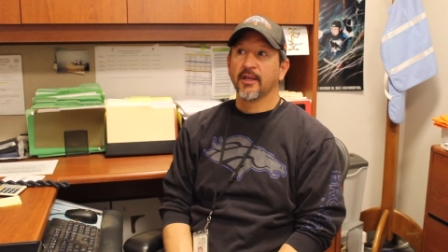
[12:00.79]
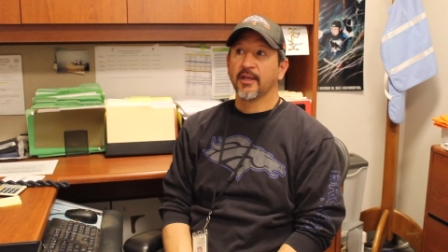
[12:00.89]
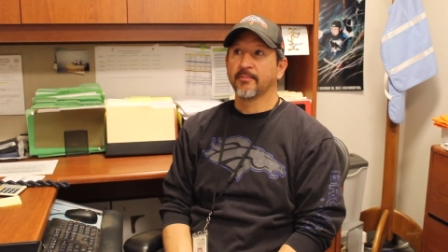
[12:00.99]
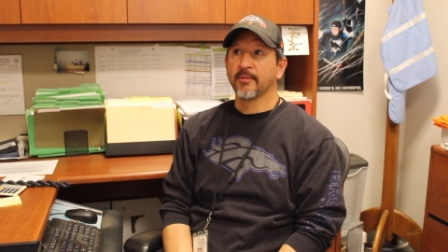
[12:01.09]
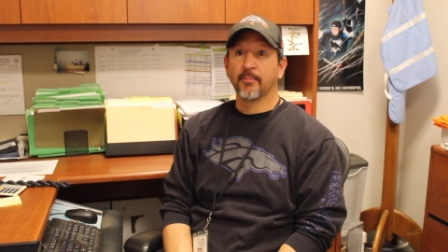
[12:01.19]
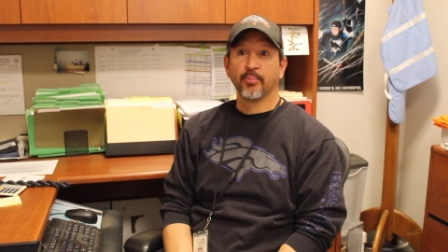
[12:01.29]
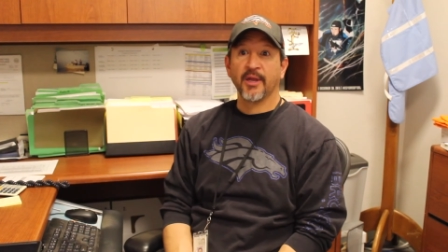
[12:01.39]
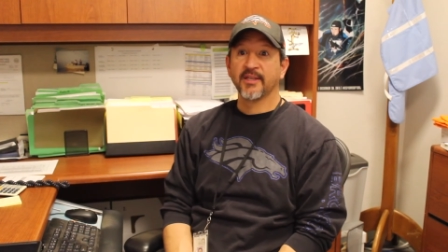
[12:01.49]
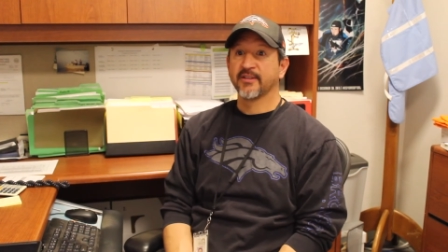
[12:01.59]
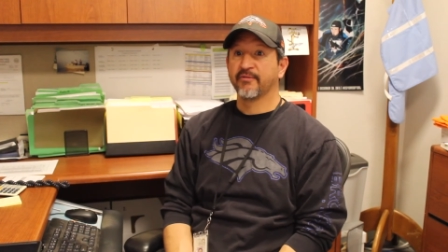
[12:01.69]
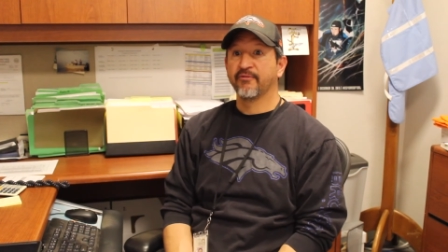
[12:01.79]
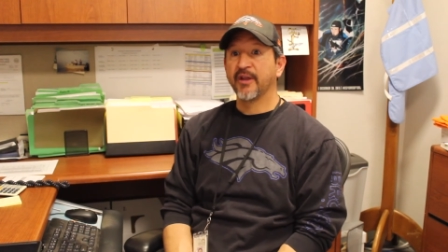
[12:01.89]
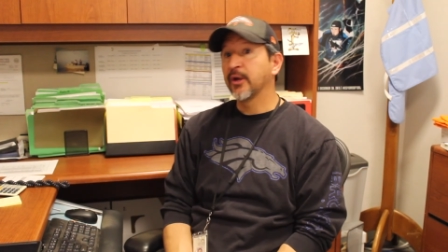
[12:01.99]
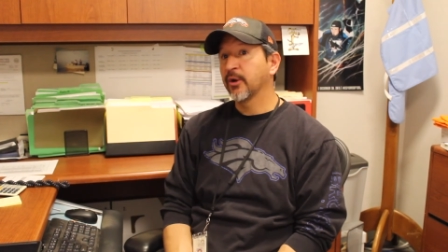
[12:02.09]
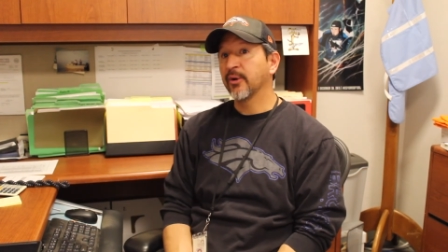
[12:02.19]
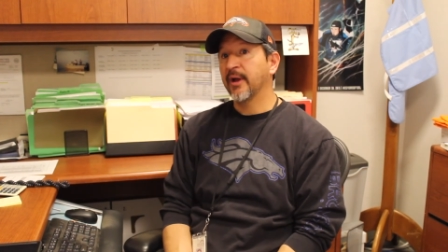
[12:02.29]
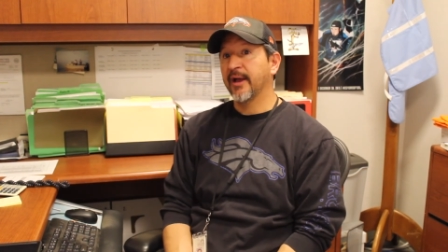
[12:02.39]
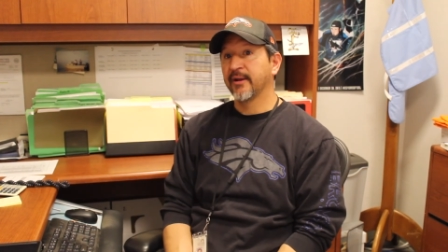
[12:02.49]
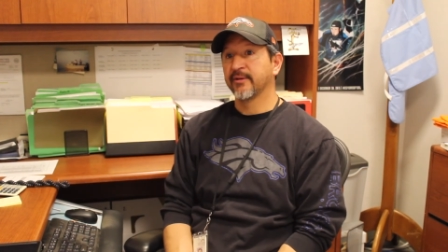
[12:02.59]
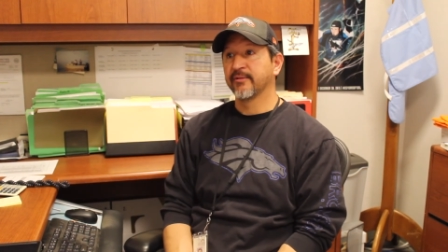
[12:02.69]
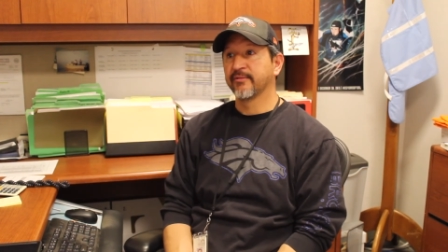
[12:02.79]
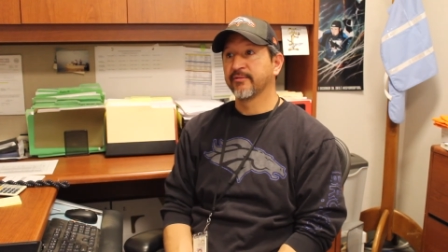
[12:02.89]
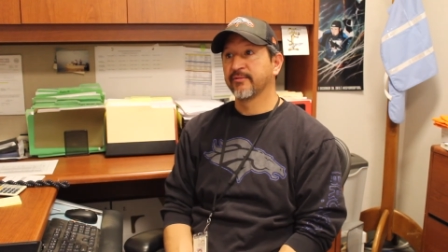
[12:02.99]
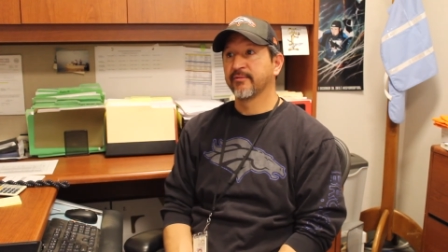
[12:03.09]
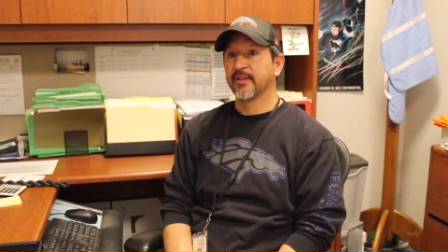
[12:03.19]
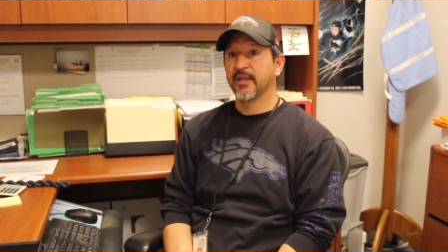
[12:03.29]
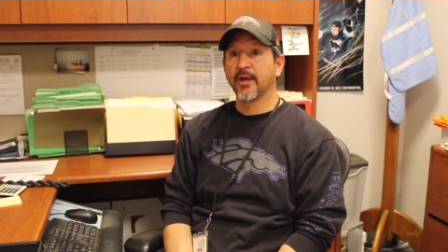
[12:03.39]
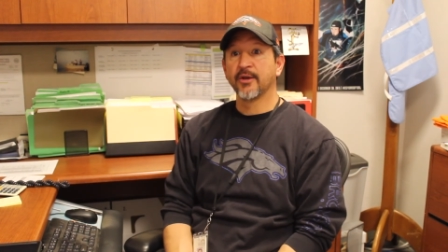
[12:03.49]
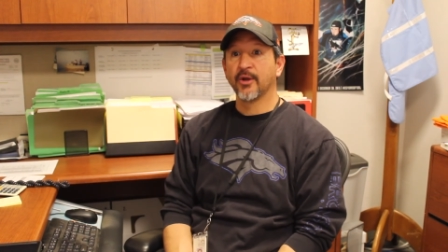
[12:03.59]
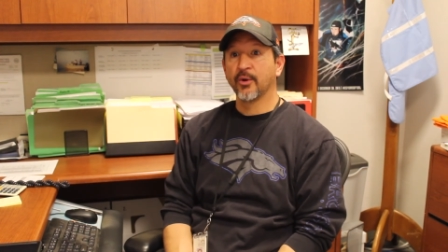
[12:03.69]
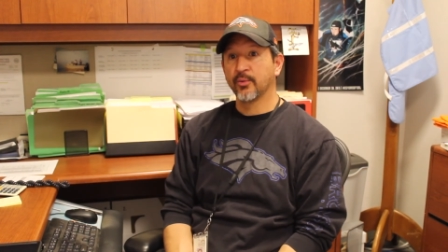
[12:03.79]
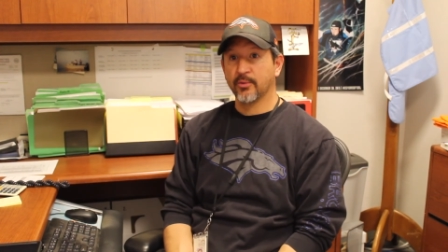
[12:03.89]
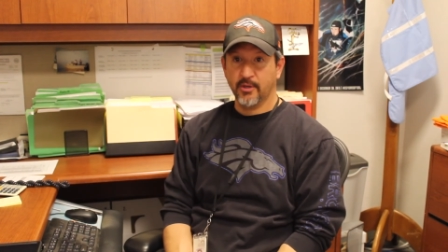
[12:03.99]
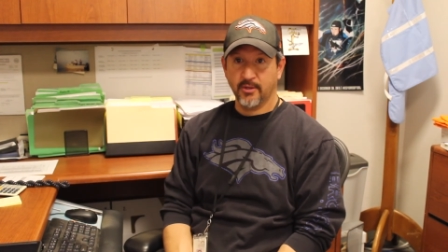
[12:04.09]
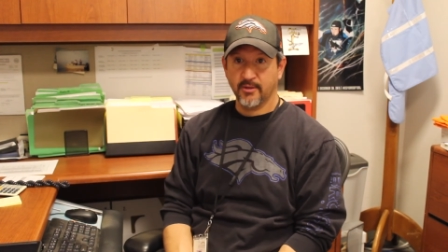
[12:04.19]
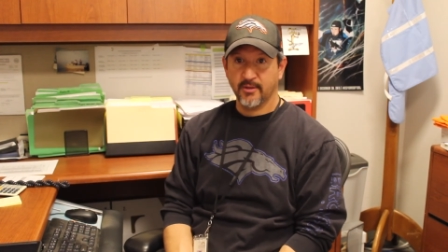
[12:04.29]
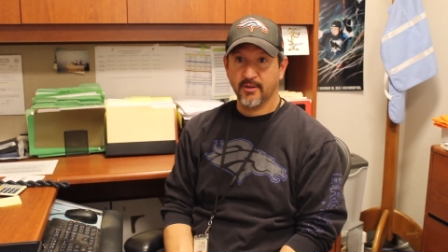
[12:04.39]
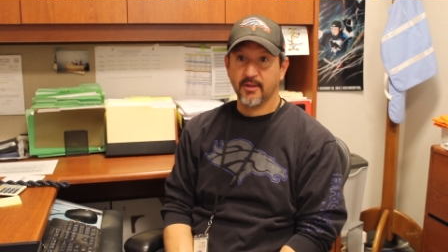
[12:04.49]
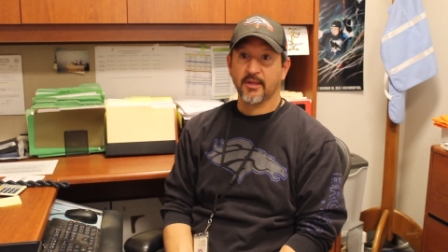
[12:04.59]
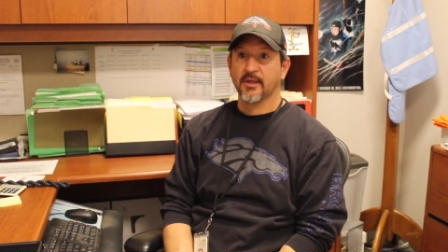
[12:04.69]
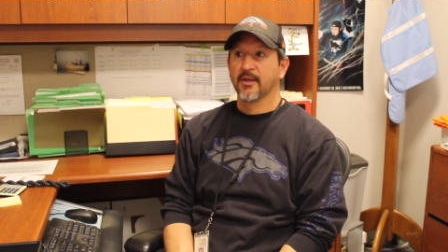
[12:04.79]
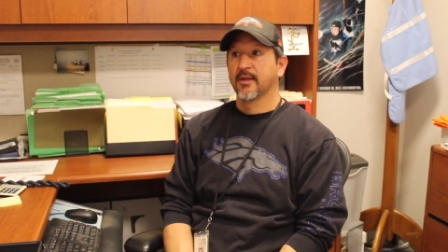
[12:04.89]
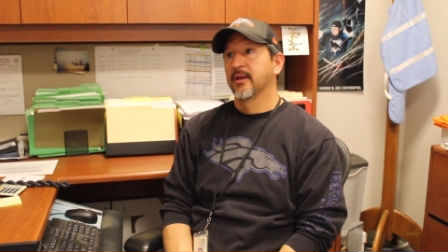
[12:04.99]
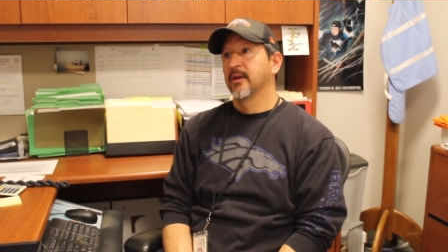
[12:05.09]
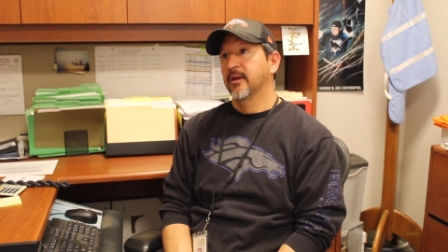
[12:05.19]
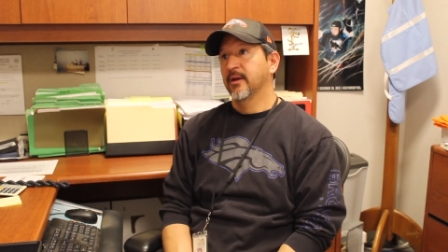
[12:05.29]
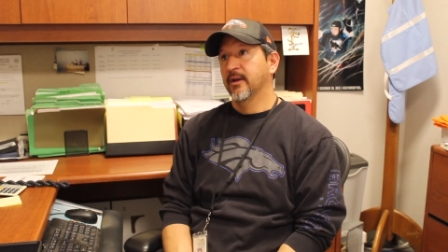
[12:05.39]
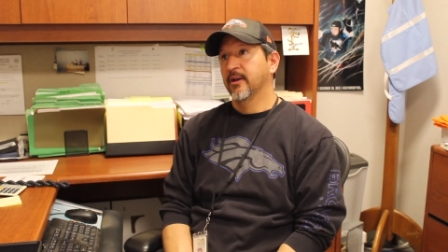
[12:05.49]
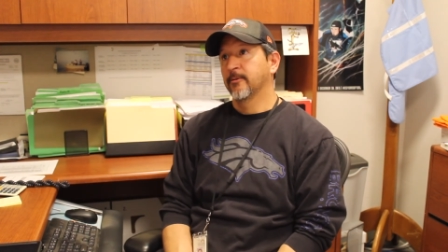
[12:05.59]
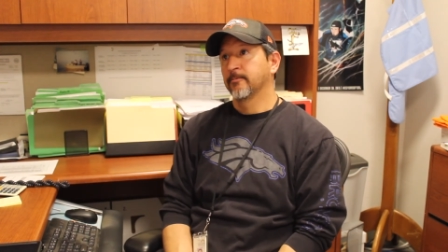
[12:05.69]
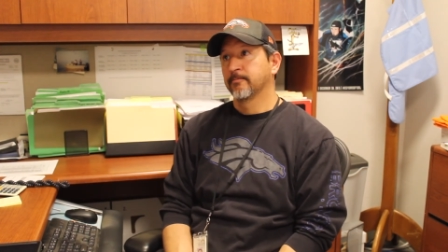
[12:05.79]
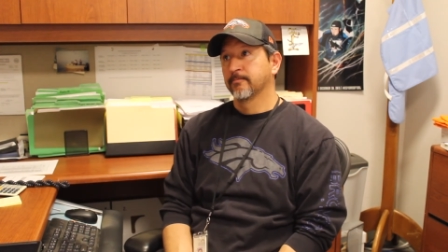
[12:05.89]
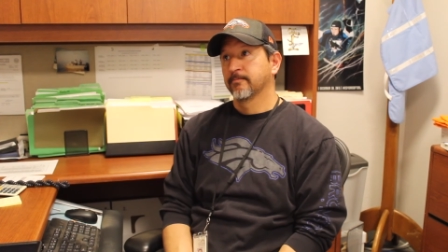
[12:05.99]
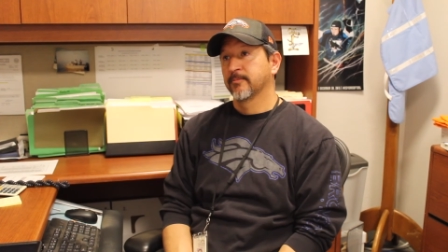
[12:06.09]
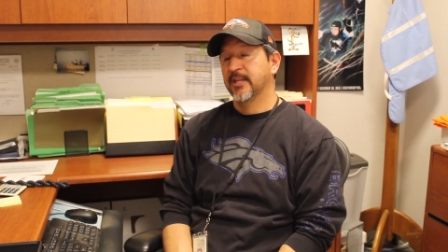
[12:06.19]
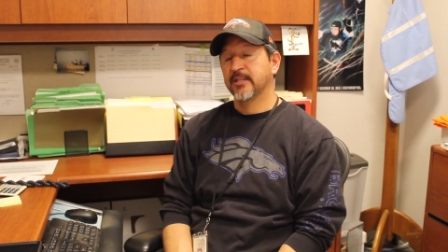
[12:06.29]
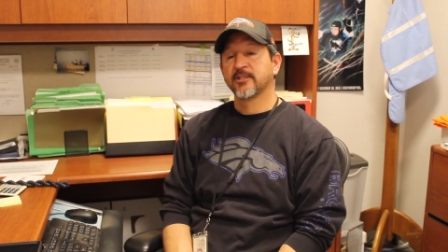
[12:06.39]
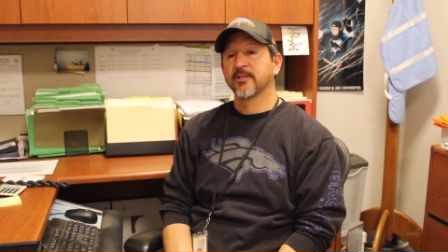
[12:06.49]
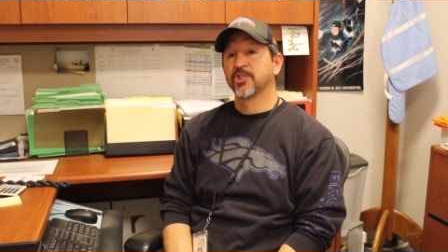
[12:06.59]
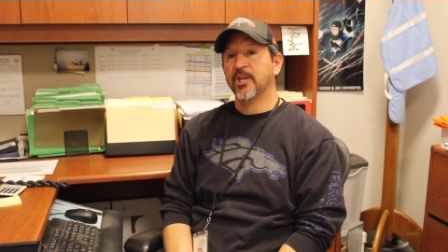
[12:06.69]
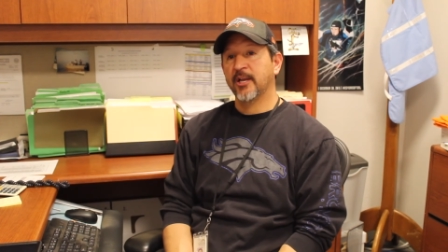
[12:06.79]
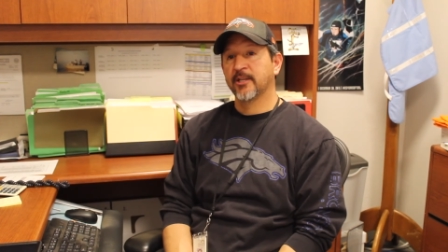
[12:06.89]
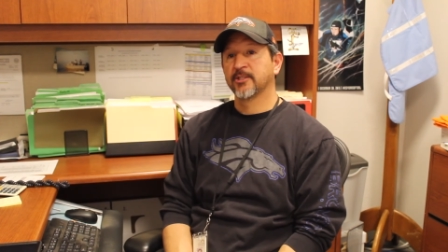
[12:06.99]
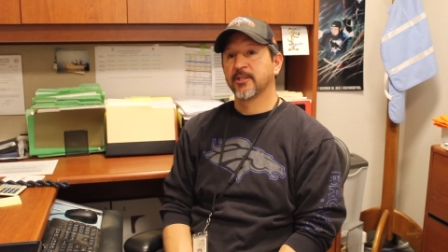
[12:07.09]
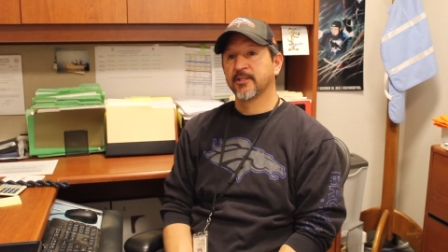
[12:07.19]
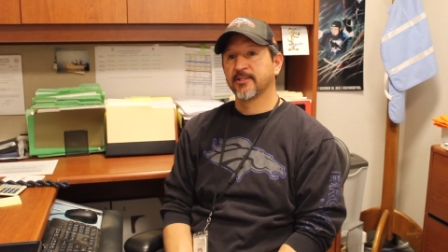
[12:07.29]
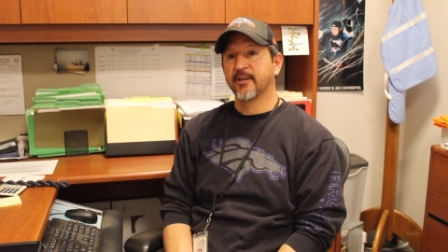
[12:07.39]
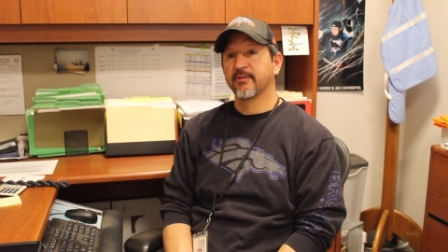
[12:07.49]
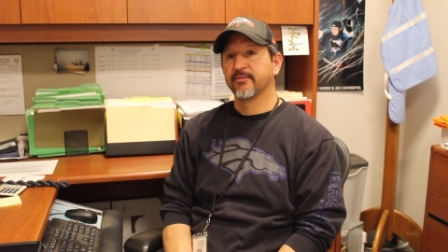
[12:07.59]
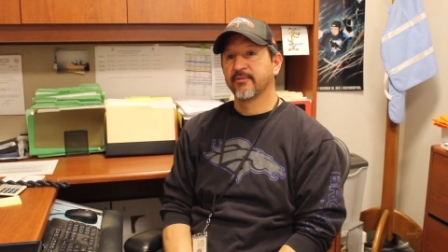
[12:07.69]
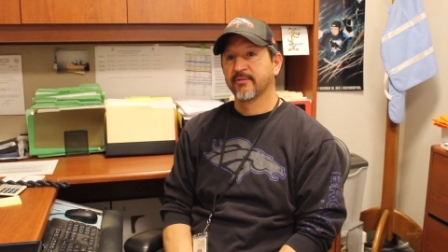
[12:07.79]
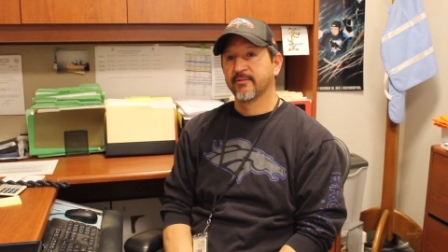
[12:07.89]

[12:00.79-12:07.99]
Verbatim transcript: it, it brings a fear out of the unknown. Um, that's a challenge in itself.